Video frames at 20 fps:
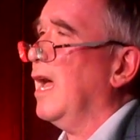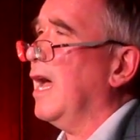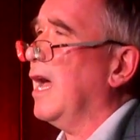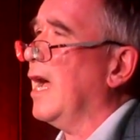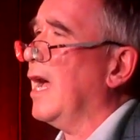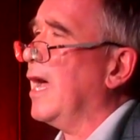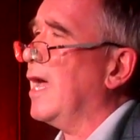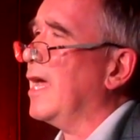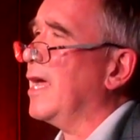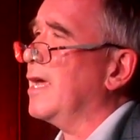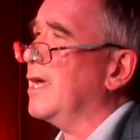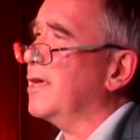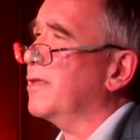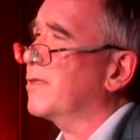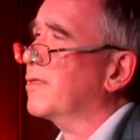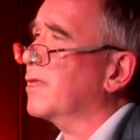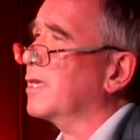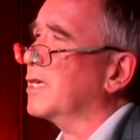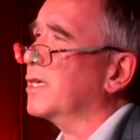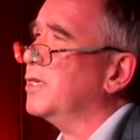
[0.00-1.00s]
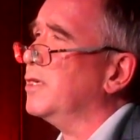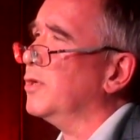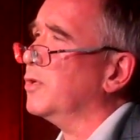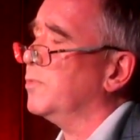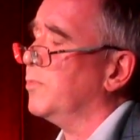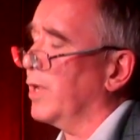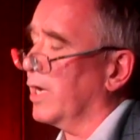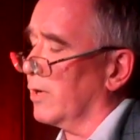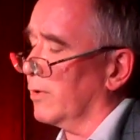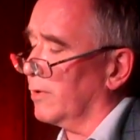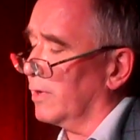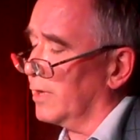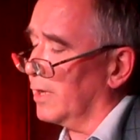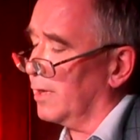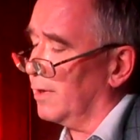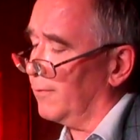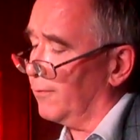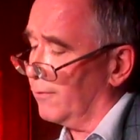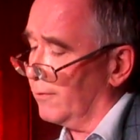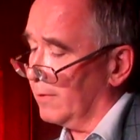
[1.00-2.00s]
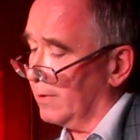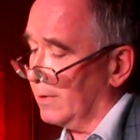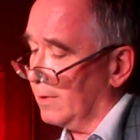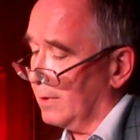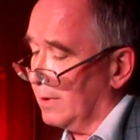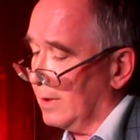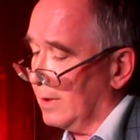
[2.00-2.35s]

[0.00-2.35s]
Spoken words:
"I think you'd better leave."